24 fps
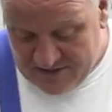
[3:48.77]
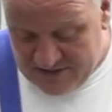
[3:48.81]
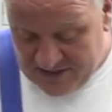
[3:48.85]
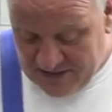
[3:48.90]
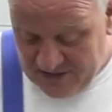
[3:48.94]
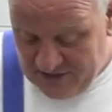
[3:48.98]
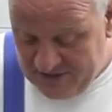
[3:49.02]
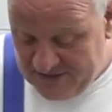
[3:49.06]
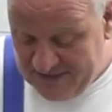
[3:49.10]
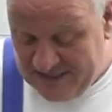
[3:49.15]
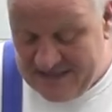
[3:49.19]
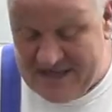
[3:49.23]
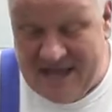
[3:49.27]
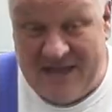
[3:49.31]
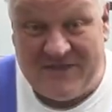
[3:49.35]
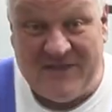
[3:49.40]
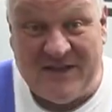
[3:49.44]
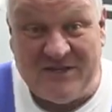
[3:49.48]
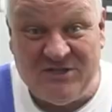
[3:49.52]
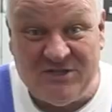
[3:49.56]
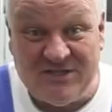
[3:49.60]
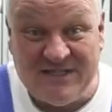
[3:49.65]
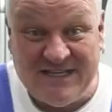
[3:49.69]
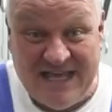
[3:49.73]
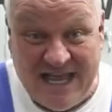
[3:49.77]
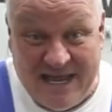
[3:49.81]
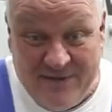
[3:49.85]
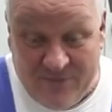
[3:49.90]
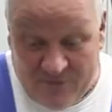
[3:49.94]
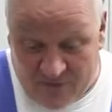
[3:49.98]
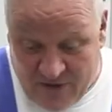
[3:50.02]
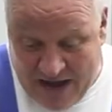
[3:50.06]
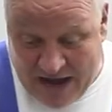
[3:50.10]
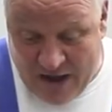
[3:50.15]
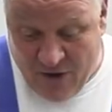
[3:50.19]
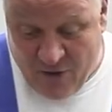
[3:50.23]
Did you see that? That just
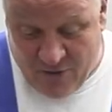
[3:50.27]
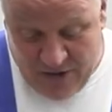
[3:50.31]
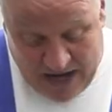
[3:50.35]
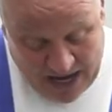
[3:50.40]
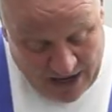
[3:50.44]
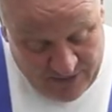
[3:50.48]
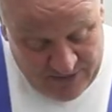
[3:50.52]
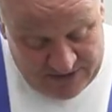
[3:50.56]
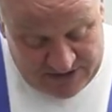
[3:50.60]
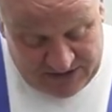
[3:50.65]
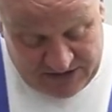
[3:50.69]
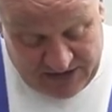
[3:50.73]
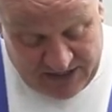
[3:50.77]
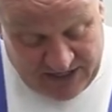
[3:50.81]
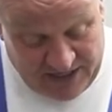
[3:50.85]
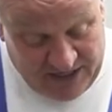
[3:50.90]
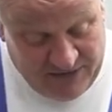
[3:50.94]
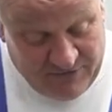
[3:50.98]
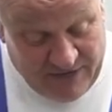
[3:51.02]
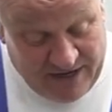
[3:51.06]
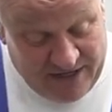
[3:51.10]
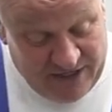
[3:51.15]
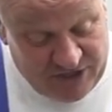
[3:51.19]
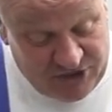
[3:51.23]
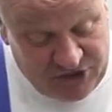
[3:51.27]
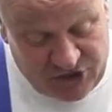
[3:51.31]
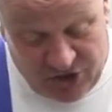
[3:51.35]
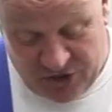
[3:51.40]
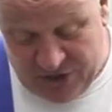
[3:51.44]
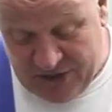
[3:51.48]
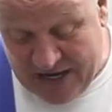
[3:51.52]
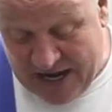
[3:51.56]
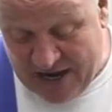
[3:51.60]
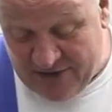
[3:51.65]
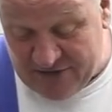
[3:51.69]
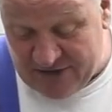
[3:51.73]
came out. I was getting ready to show
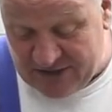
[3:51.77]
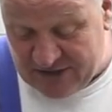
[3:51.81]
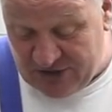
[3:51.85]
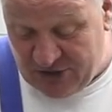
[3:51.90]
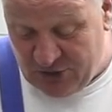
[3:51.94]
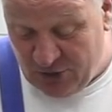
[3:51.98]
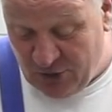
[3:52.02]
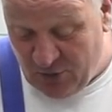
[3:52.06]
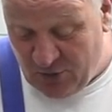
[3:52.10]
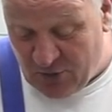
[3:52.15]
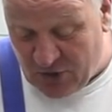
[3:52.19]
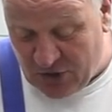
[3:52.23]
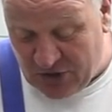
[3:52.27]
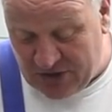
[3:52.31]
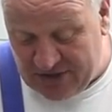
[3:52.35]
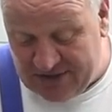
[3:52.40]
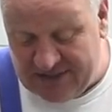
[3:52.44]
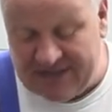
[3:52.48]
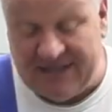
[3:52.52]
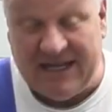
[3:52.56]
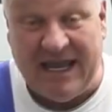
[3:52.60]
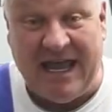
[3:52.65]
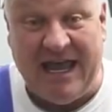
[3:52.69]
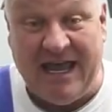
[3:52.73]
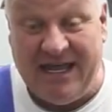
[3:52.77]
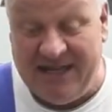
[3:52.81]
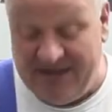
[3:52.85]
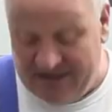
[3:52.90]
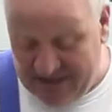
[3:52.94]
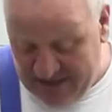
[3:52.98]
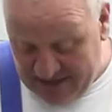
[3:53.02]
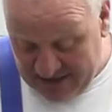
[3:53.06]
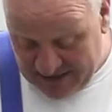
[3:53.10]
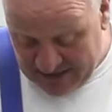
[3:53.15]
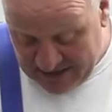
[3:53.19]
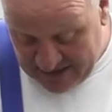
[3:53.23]
you how this tool works,
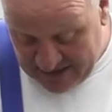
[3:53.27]
and